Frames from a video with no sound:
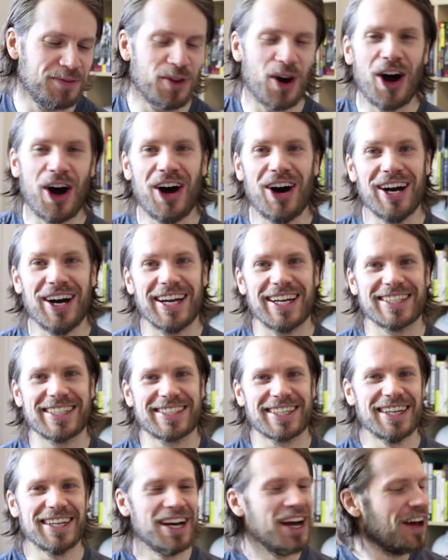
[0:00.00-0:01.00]

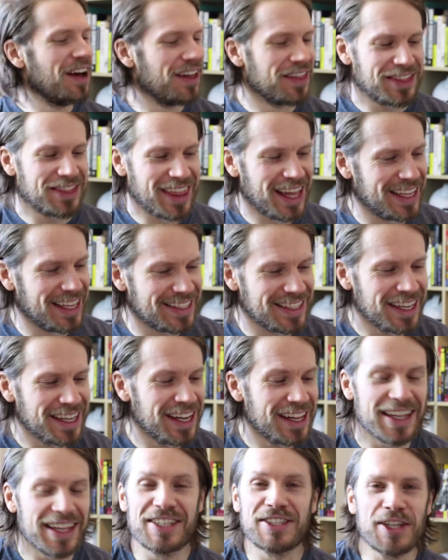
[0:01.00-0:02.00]
Right,
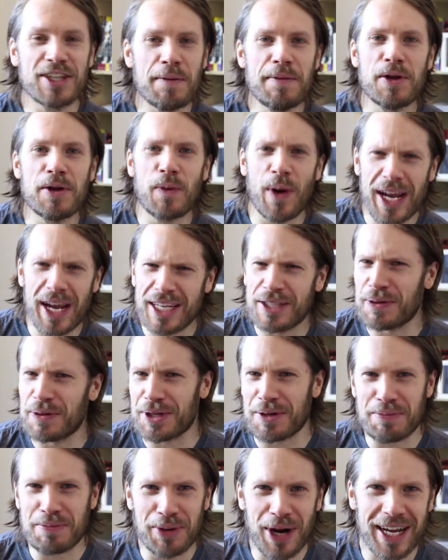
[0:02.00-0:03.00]
there's so many ways we
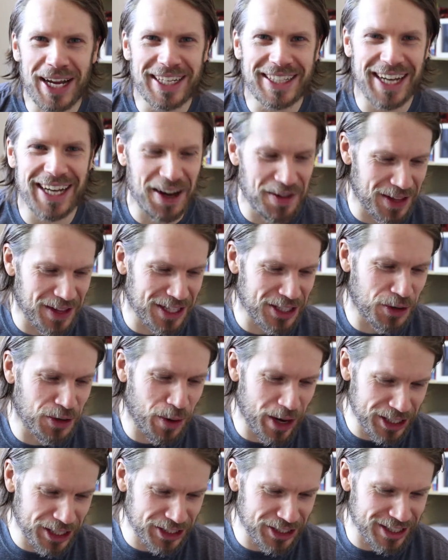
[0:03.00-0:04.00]
can break down this
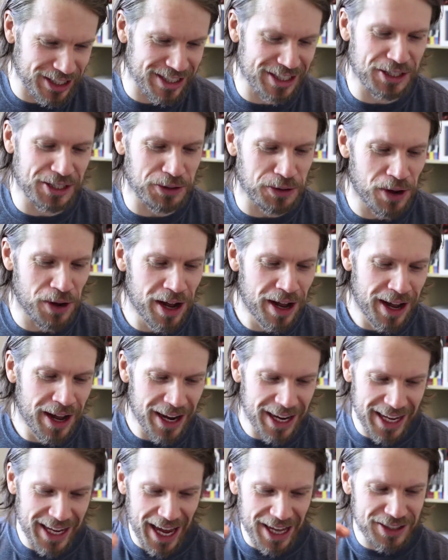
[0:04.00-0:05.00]
question to
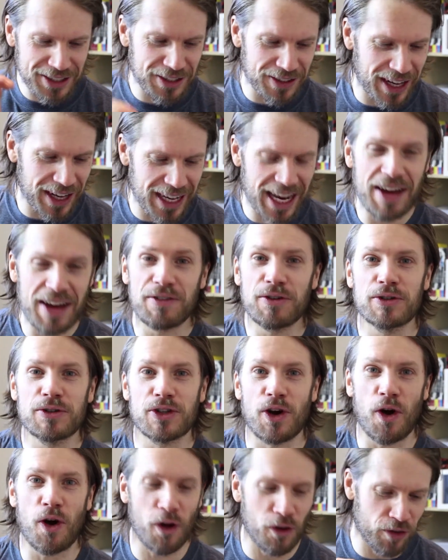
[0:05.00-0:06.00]
get to the
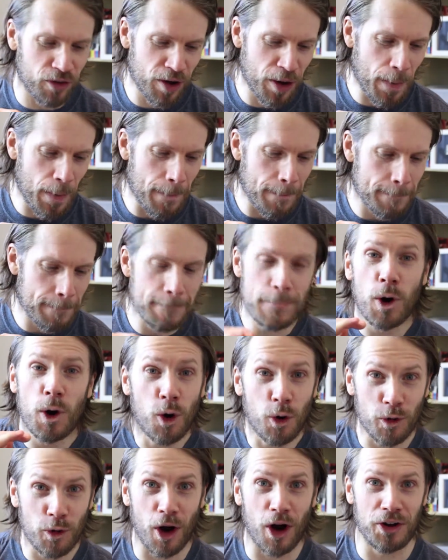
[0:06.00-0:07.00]
levels of
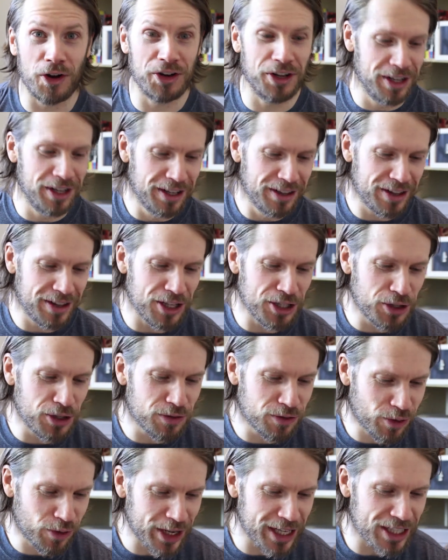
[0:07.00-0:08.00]
moron that
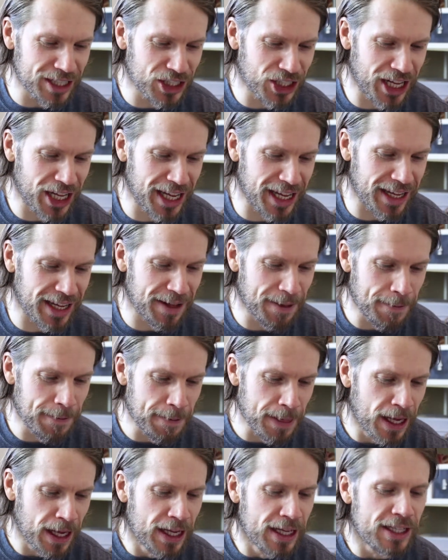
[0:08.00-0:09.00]
you've reached here.
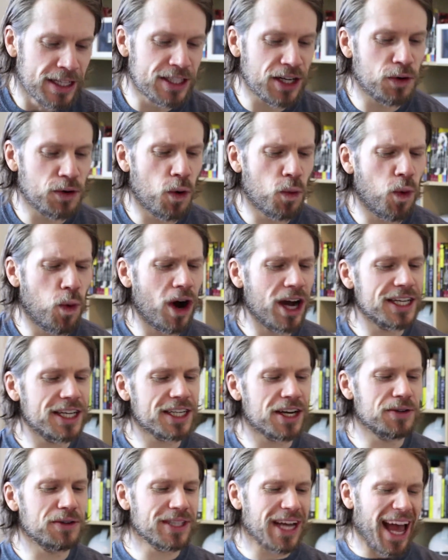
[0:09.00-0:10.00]
So why
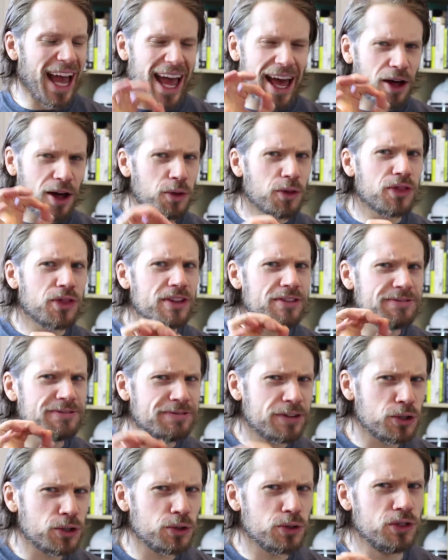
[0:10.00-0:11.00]
don't healthy
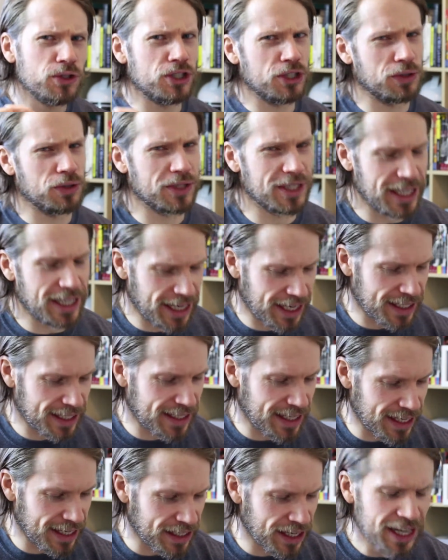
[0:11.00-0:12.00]
foods use
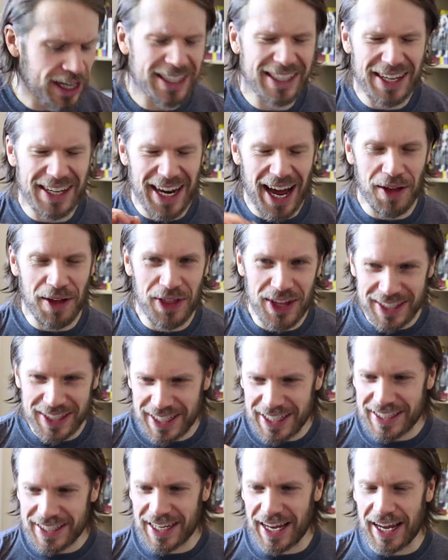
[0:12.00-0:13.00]
nicotine? So now this
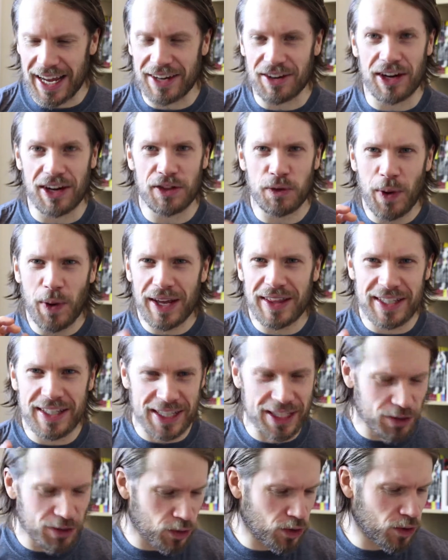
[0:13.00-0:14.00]
is saying, like, the way this